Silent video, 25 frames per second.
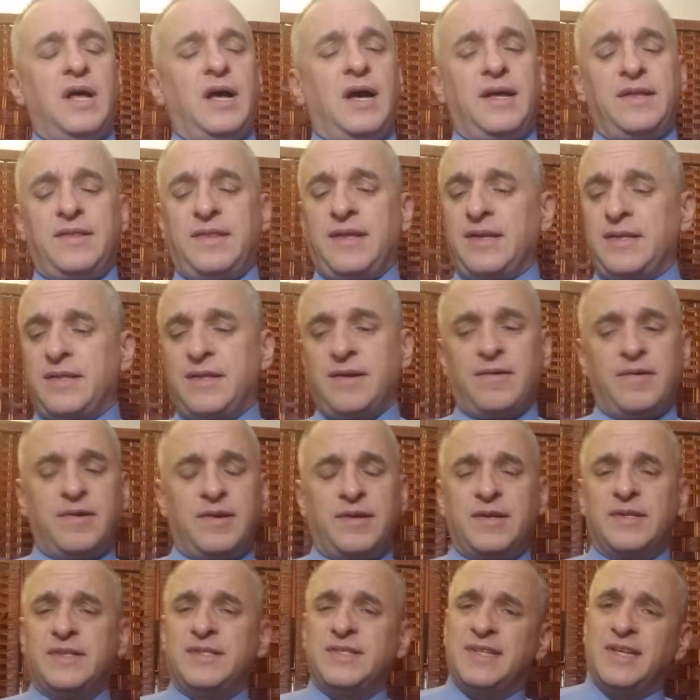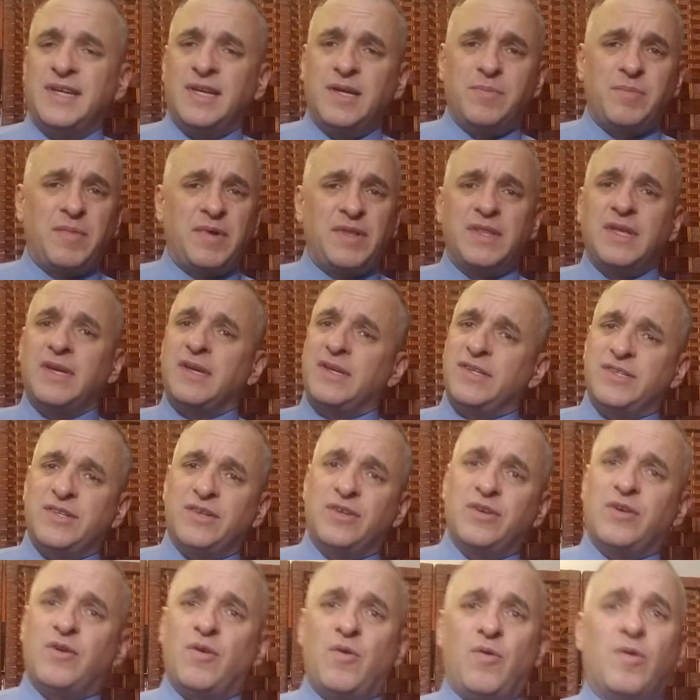I think they're a good team. I think he's a
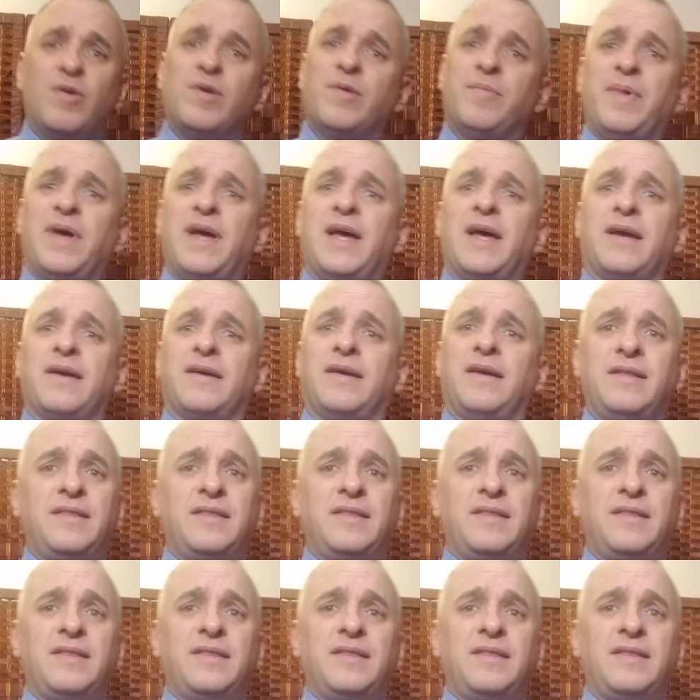good quarterback.